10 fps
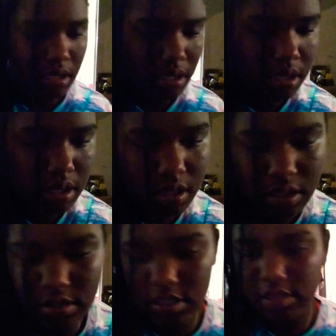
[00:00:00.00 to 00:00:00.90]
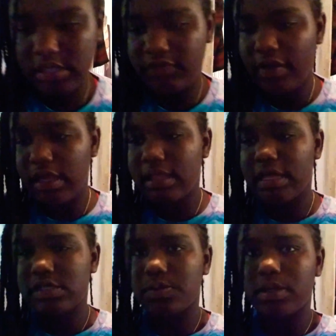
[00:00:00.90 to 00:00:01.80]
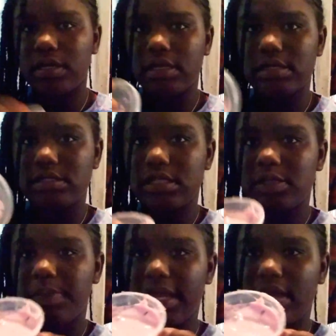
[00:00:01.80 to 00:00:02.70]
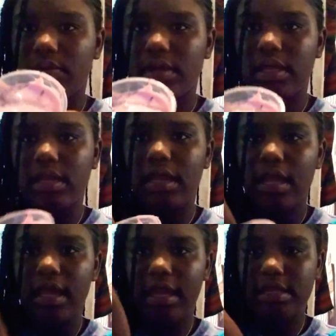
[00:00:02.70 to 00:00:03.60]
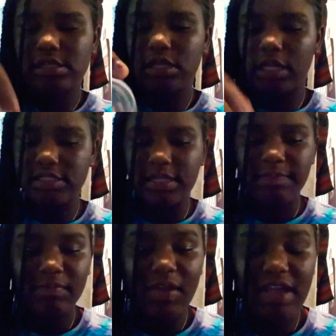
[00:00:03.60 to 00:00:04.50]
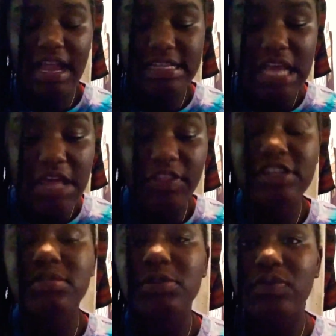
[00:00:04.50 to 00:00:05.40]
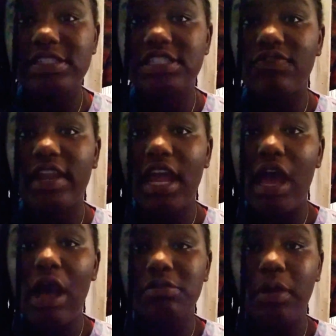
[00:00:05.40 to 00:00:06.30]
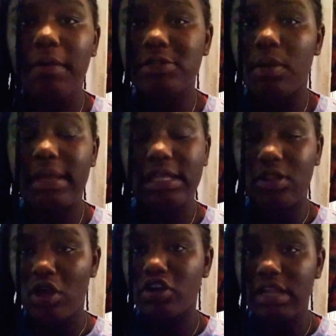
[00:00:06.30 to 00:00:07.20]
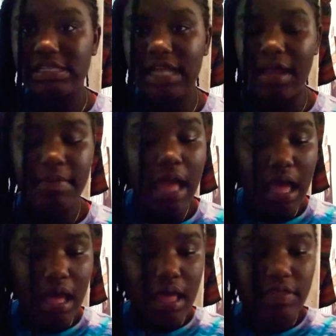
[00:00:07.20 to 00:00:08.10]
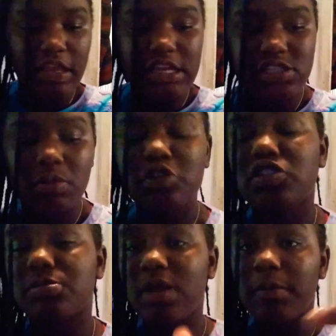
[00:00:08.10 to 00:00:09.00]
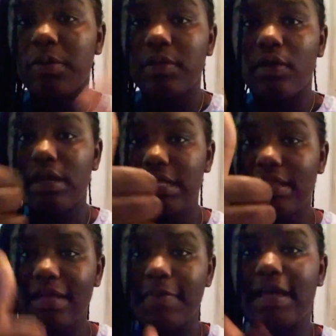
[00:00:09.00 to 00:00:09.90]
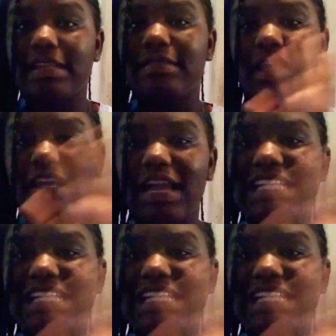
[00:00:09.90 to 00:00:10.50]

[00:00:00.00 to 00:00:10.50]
And then this very last one is this pink one, and it's glossy. Okay guys, thanks so much for watching this video. I promise I'll make it longer next time. Thank you guys so much. Subscribe down below, hit that like button. Thank you guys,